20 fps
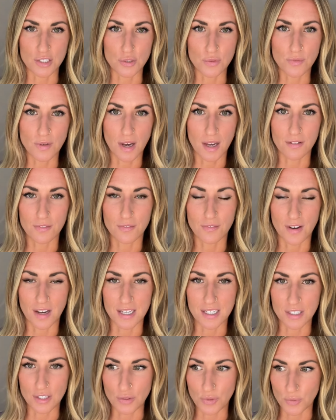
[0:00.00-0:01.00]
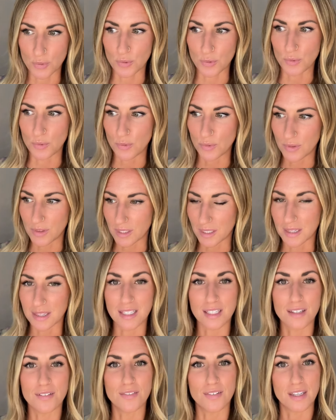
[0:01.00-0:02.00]
You've got to find it through the
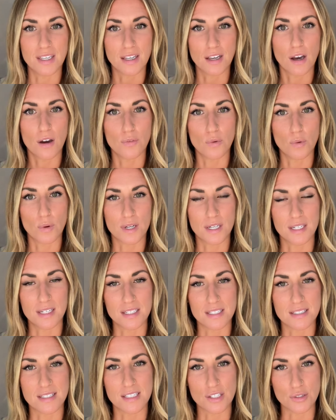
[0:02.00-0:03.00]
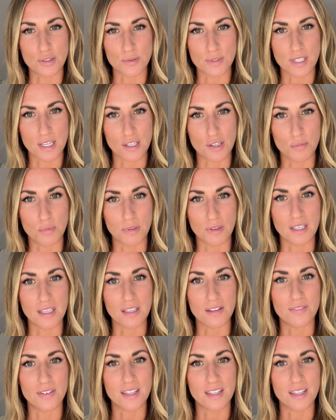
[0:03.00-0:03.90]
living of what it is that you say you believe,